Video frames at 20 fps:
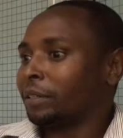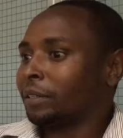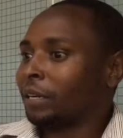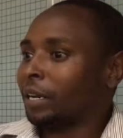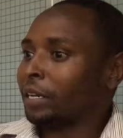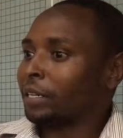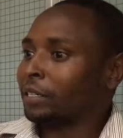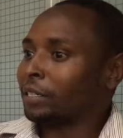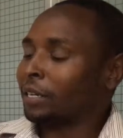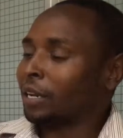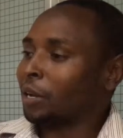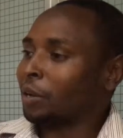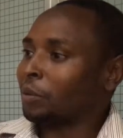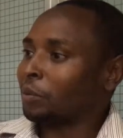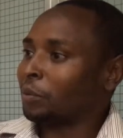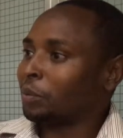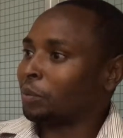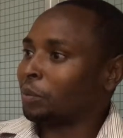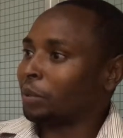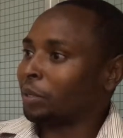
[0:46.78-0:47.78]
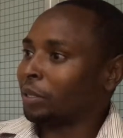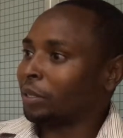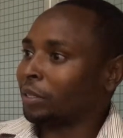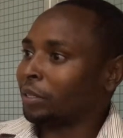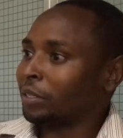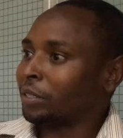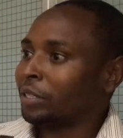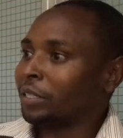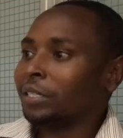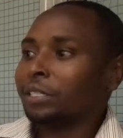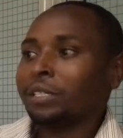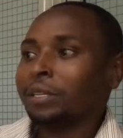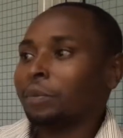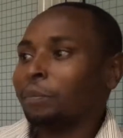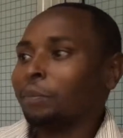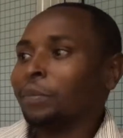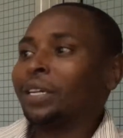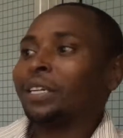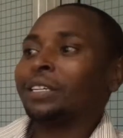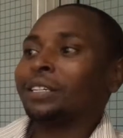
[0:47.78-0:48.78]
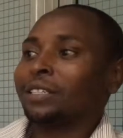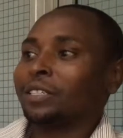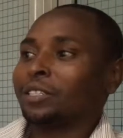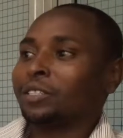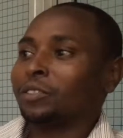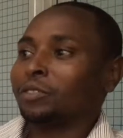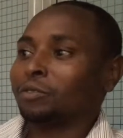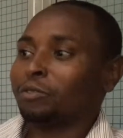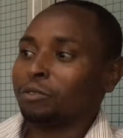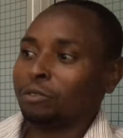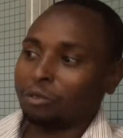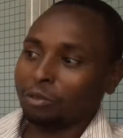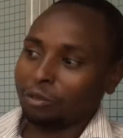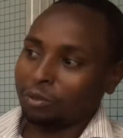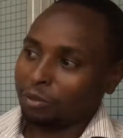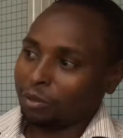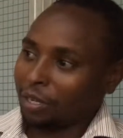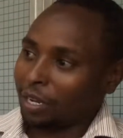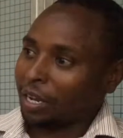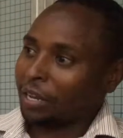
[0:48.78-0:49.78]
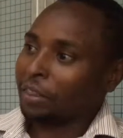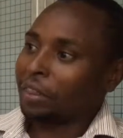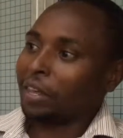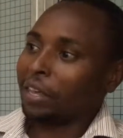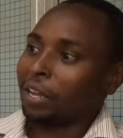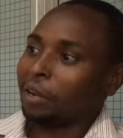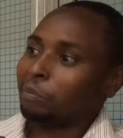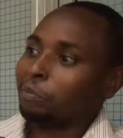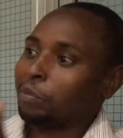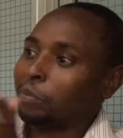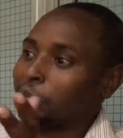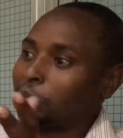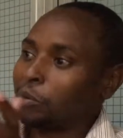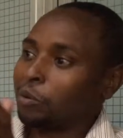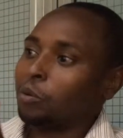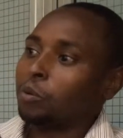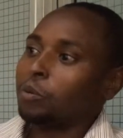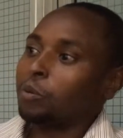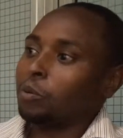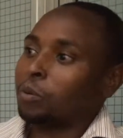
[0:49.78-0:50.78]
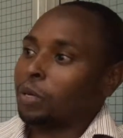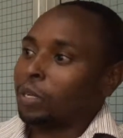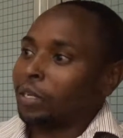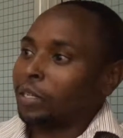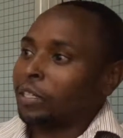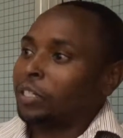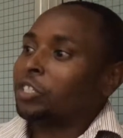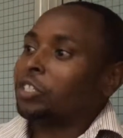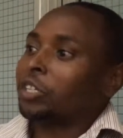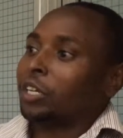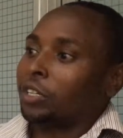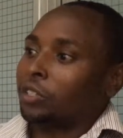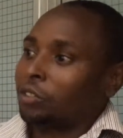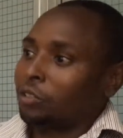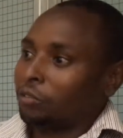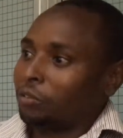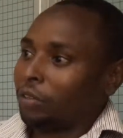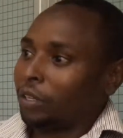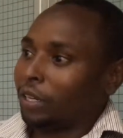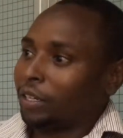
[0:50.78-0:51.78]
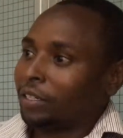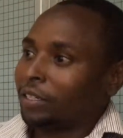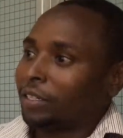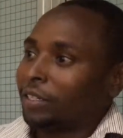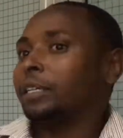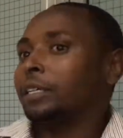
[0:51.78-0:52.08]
right now we are just mentors for other young people who are in charge of that.